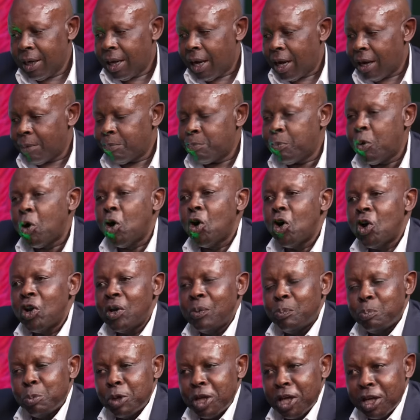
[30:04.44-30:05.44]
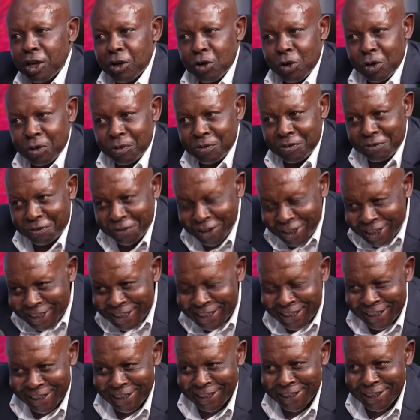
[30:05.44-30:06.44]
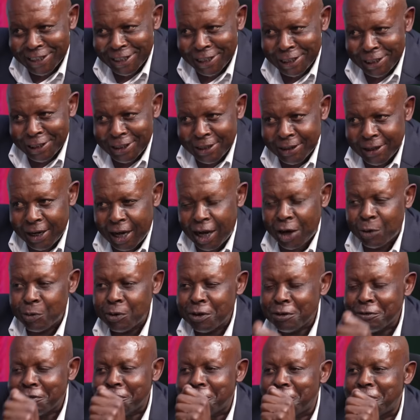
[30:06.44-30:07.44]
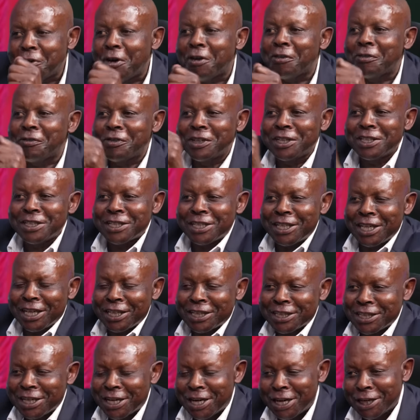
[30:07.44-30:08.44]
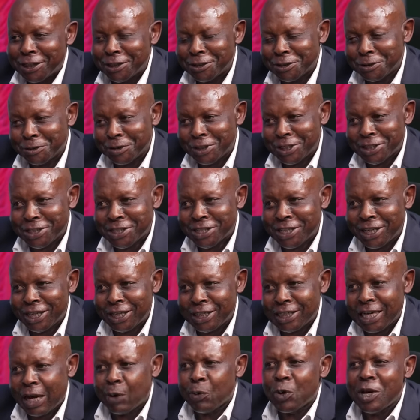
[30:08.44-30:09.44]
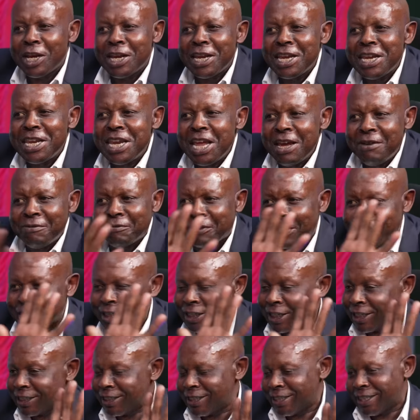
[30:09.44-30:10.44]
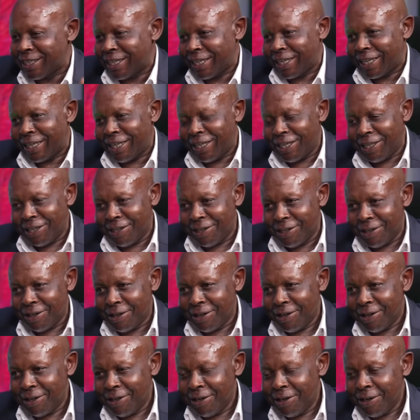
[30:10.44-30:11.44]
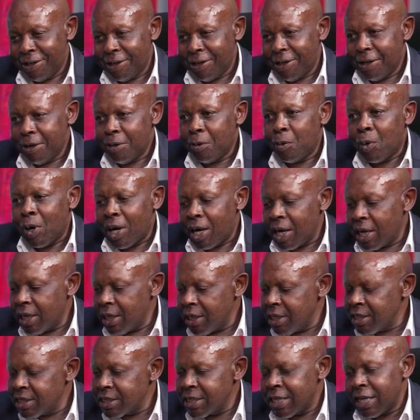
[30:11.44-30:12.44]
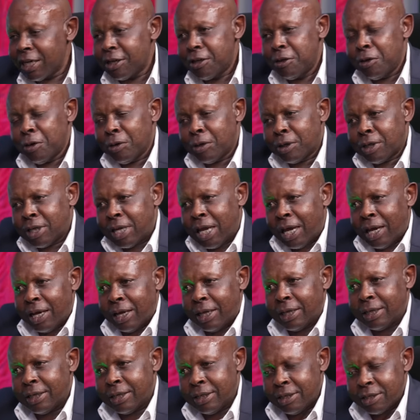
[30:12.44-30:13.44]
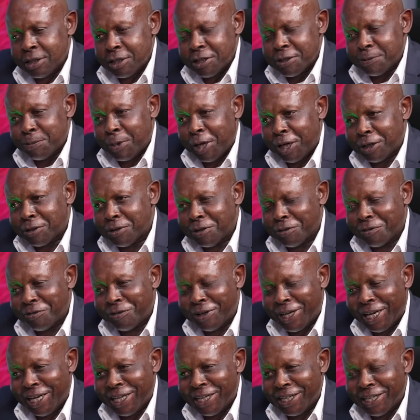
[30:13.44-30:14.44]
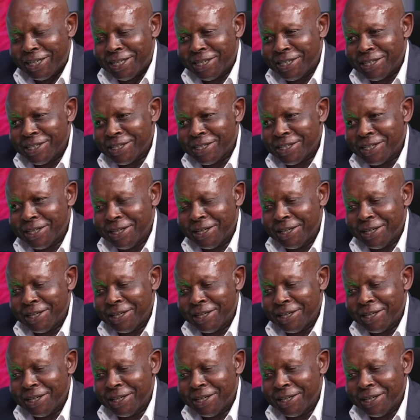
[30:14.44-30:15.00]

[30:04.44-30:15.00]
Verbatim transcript: Upon being convicted, I will forfeit that gun to the state. I will never get it again. Mm. Why is that not done in respect of the land?